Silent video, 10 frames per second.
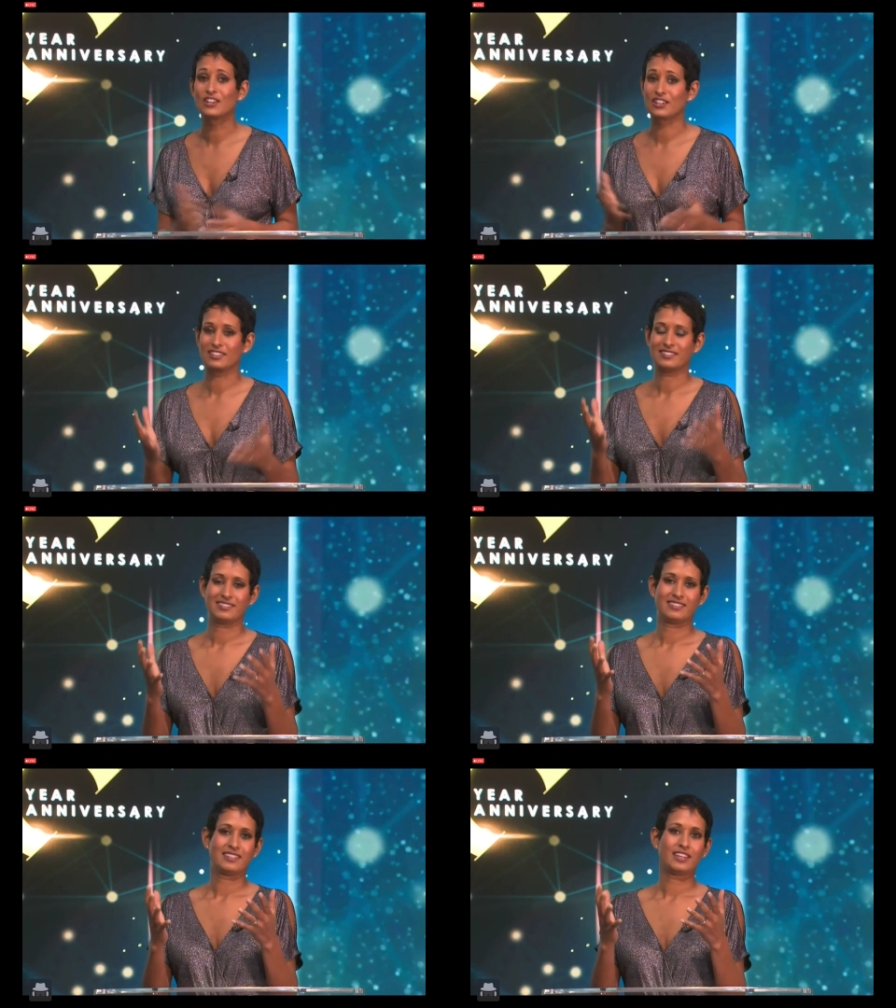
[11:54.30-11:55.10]
Look,
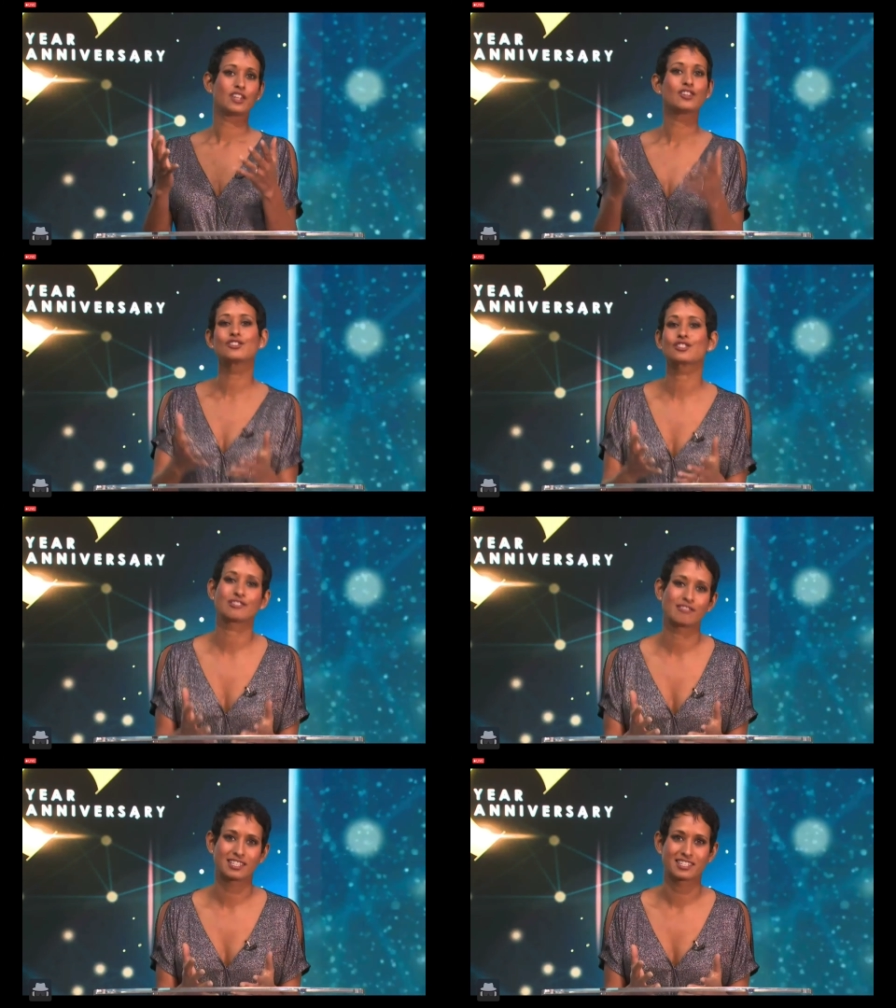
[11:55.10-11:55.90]
huge
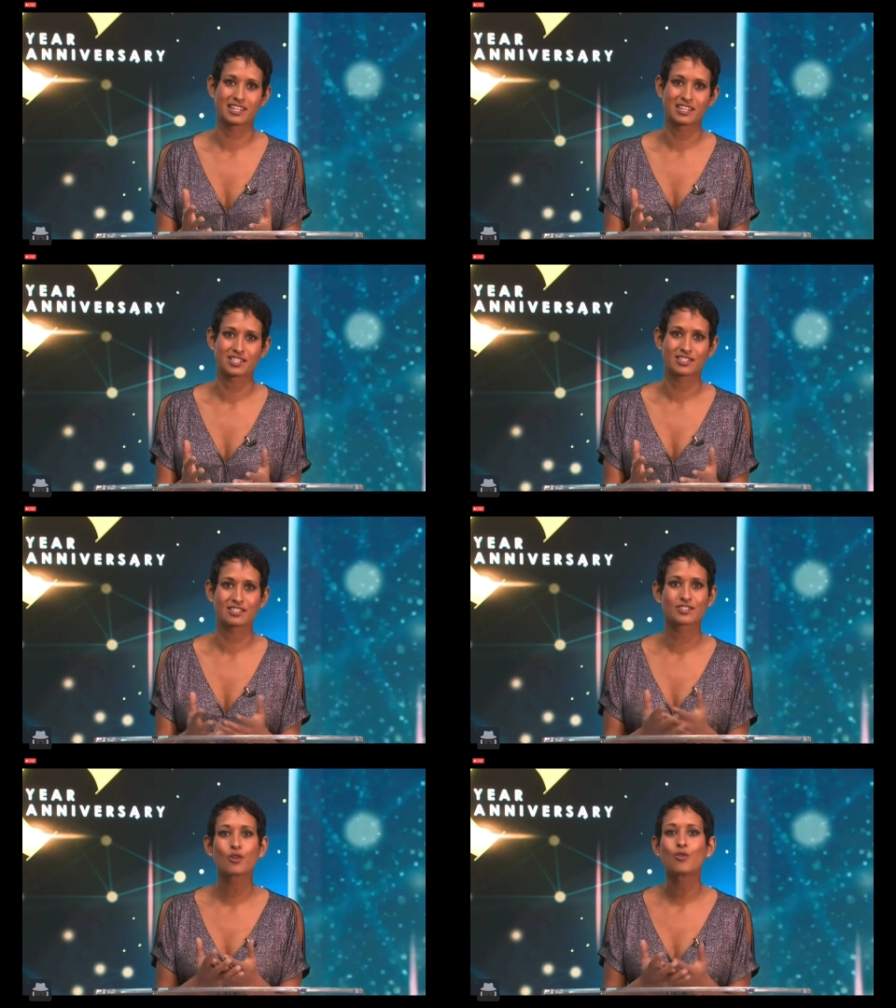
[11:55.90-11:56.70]

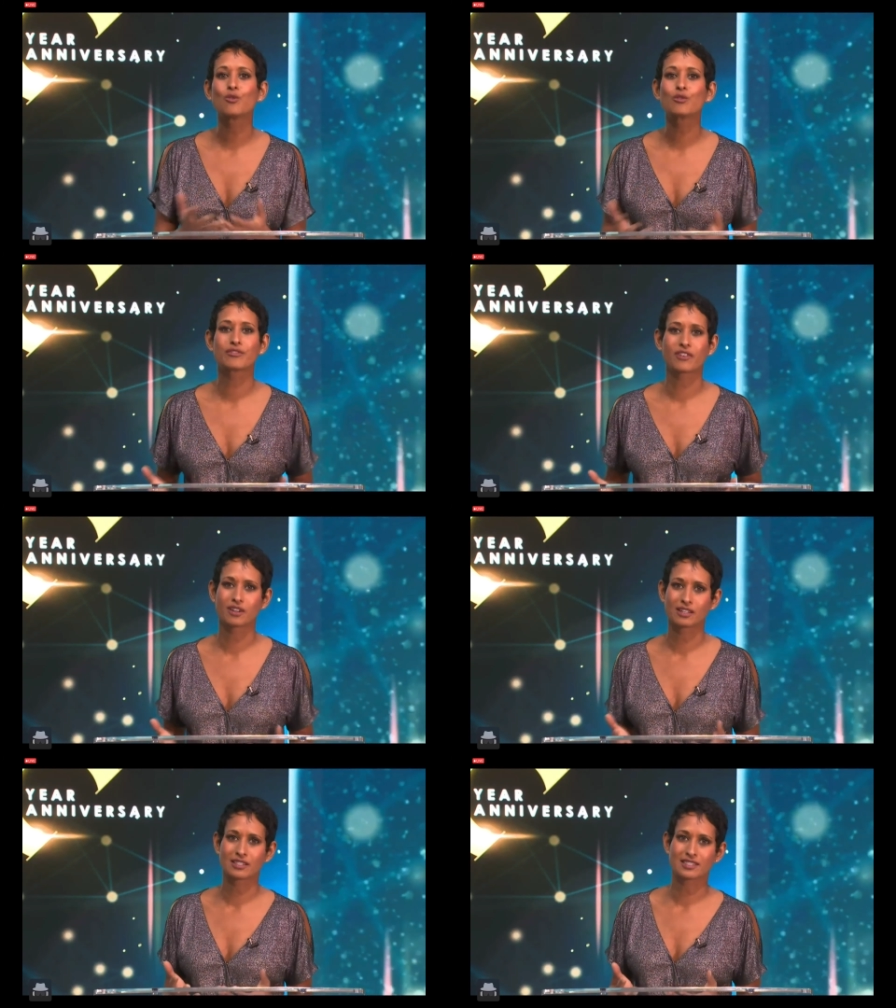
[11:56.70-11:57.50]
congratulations to all the
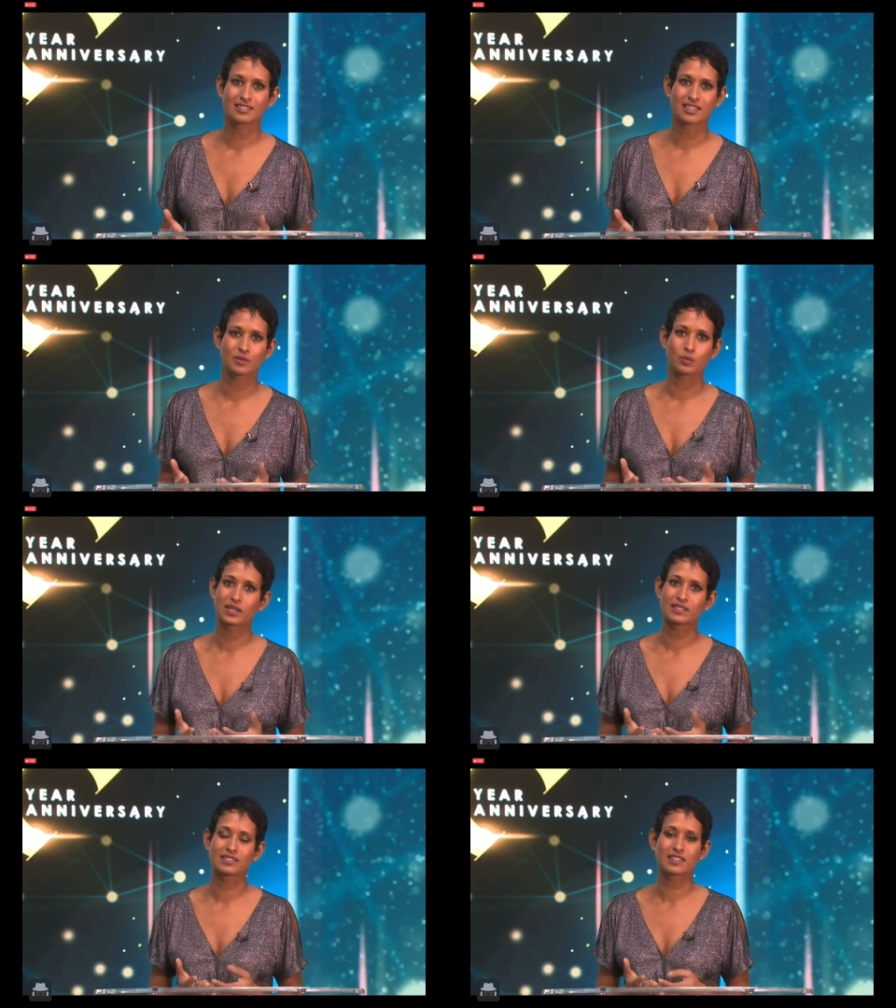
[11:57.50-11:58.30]
finalists and
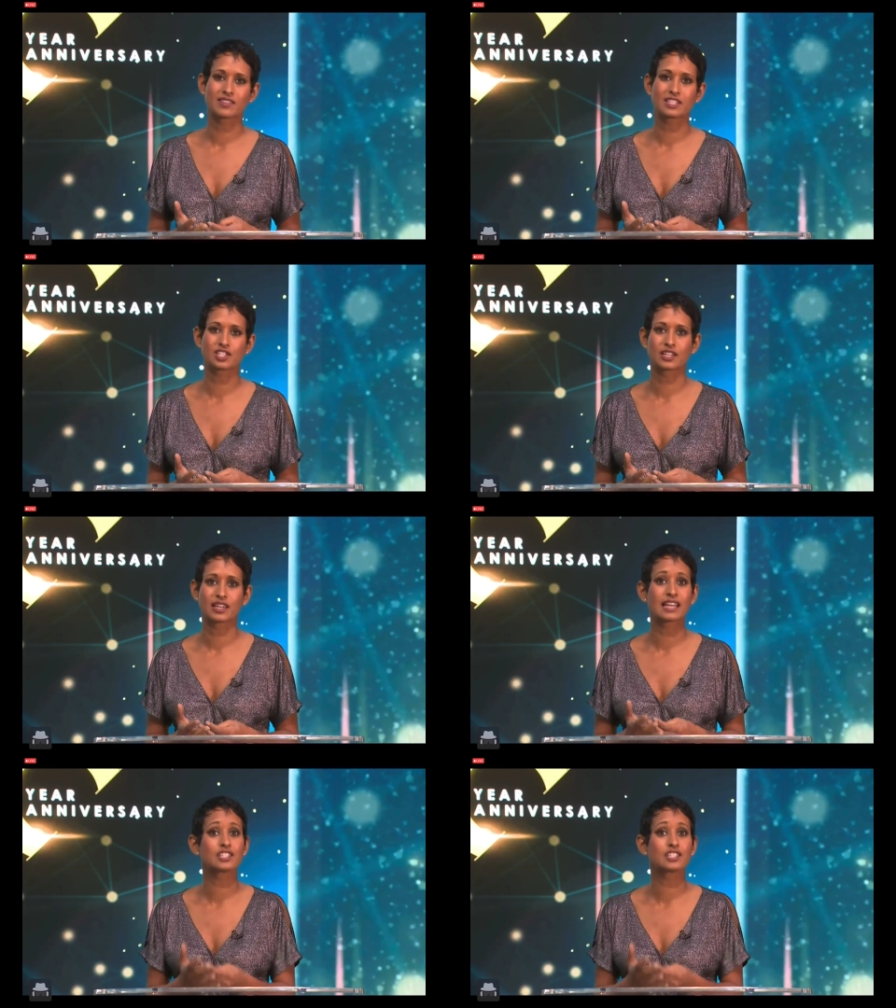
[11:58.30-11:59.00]
winners this year.